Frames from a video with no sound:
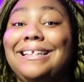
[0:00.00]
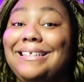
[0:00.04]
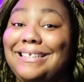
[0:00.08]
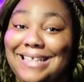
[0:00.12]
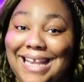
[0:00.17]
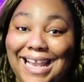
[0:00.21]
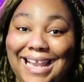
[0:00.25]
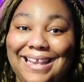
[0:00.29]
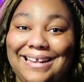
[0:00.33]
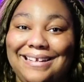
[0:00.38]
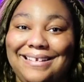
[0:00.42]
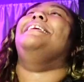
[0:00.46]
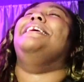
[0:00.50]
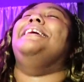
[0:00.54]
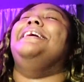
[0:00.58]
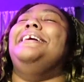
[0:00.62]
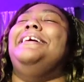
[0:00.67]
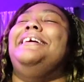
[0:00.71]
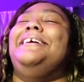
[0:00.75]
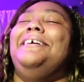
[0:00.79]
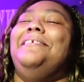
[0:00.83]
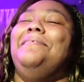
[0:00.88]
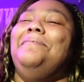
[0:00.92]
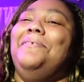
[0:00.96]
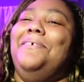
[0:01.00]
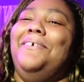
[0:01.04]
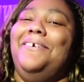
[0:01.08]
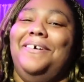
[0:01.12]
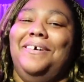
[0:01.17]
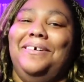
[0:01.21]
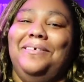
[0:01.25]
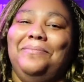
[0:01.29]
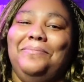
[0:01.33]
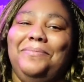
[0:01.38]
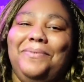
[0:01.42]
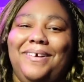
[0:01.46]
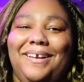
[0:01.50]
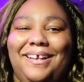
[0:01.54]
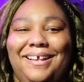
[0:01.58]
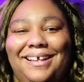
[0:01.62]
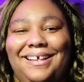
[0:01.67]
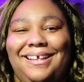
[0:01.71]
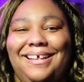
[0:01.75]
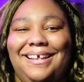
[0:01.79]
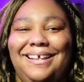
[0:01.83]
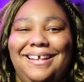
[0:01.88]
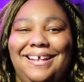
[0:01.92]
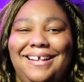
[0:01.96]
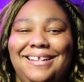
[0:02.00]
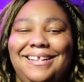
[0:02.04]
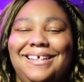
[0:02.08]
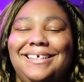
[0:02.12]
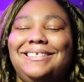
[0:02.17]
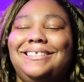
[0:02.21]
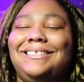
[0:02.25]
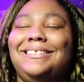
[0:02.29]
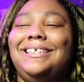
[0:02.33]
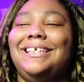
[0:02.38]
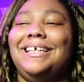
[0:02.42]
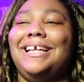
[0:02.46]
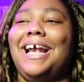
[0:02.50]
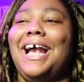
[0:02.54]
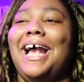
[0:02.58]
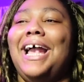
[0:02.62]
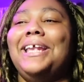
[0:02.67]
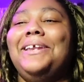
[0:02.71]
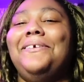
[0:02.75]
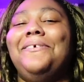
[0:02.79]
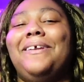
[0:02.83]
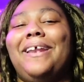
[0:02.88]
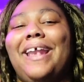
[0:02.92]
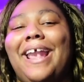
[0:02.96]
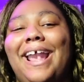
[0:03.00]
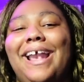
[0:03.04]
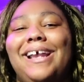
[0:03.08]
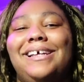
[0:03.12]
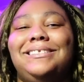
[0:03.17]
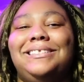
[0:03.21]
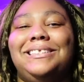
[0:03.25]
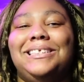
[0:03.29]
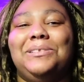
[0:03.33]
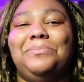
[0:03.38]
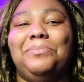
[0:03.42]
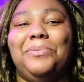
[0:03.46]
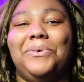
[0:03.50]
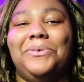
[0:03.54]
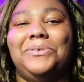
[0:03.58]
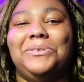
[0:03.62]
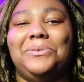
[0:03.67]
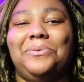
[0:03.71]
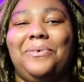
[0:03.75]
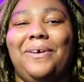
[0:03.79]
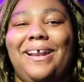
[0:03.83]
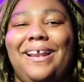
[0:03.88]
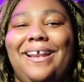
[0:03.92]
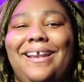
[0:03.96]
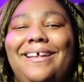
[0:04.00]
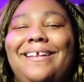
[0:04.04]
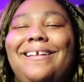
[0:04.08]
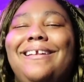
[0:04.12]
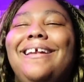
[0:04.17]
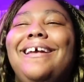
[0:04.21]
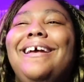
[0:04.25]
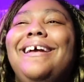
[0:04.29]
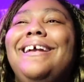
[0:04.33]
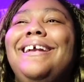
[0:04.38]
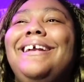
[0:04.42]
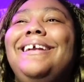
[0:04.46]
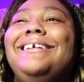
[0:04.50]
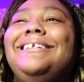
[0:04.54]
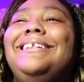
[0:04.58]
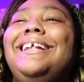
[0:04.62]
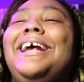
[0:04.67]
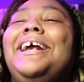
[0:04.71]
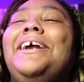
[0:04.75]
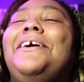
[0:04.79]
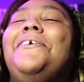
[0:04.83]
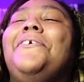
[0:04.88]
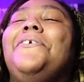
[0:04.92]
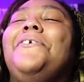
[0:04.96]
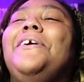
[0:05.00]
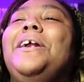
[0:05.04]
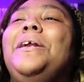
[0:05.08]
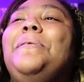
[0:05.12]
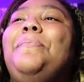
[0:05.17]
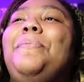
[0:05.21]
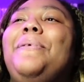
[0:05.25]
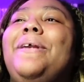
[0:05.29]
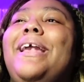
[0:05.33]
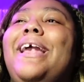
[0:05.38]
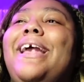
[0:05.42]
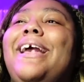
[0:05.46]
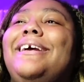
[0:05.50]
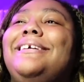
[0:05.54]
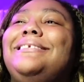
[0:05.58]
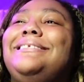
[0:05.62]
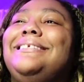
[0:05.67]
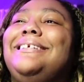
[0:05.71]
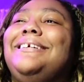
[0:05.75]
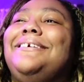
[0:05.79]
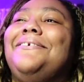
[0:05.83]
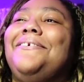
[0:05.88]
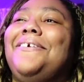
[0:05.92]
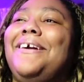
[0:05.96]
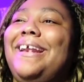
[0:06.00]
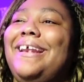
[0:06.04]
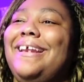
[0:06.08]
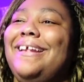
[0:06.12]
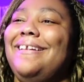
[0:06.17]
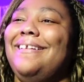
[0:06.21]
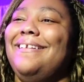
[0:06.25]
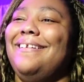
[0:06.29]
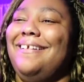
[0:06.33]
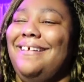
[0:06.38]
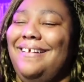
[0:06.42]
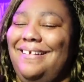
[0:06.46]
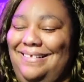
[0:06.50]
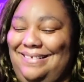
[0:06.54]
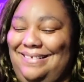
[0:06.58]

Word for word: dead. Like, come on, bruh. This is the guy you cast as Bruce Wayne. You, that creepy ass grin.